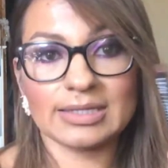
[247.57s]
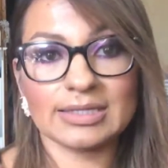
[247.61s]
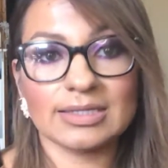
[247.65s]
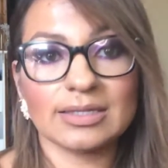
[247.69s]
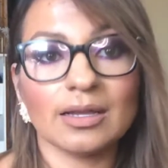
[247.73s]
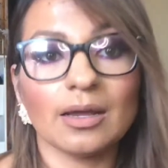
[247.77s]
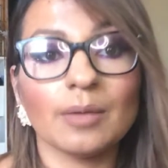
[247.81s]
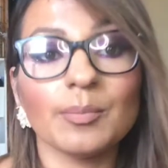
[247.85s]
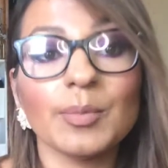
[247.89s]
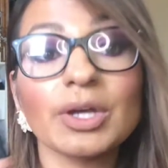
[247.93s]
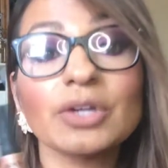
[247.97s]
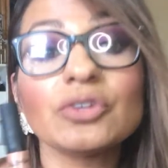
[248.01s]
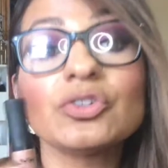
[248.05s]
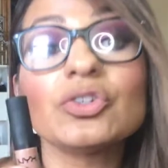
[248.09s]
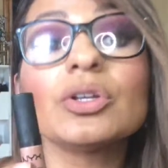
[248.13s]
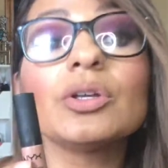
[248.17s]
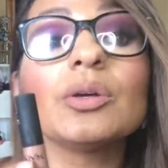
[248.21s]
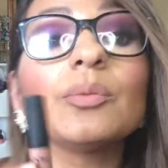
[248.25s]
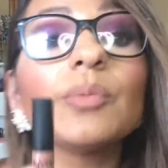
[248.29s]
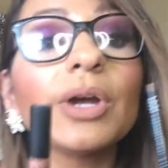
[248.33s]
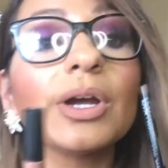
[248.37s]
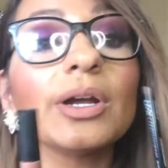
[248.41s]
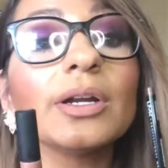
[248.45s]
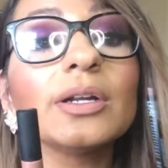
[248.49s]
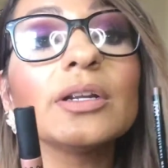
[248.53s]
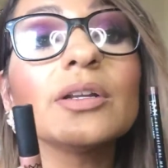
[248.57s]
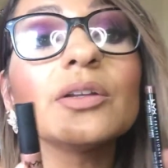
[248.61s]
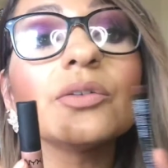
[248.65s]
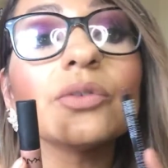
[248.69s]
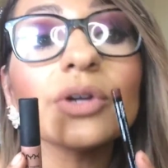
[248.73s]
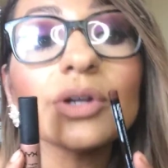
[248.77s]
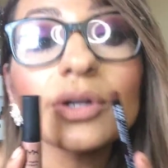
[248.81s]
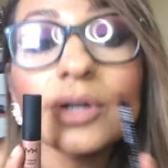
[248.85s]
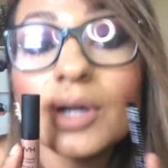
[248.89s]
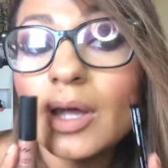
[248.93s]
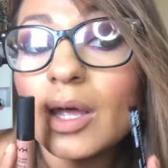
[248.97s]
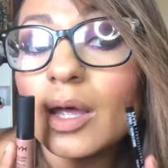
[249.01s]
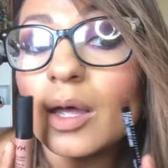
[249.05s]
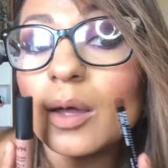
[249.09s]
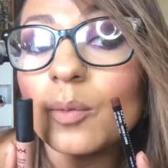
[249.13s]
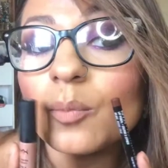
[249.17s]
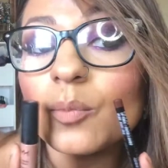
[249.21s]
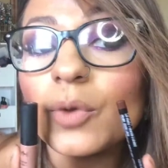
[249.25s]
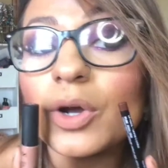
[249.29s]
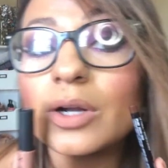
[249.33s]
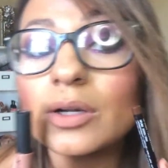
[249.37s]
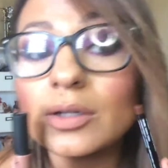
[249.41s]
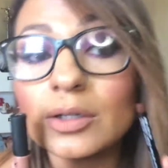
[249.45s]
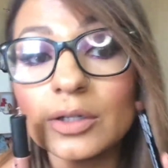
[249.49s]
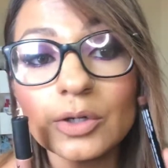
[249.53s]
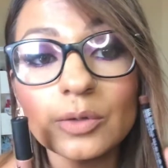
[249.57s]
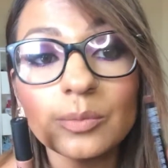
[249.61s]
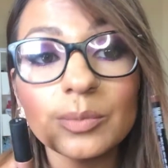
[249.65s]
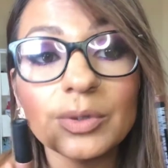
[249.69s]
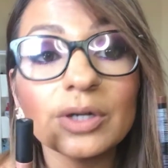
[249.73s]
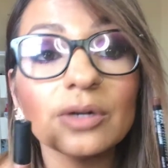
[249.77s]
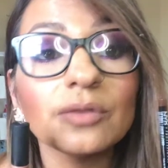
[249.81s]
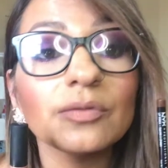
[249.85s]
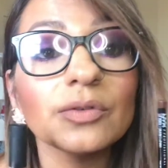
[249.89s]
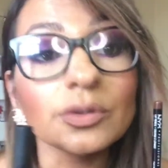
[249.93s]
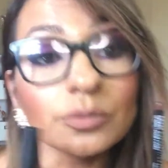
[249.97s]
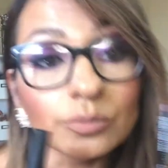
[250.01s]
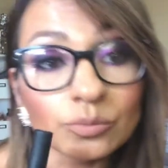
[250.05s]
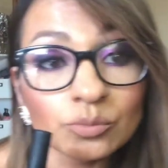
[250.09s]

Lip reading: I'm actually wearing this right now. I'm wearing a little bit of a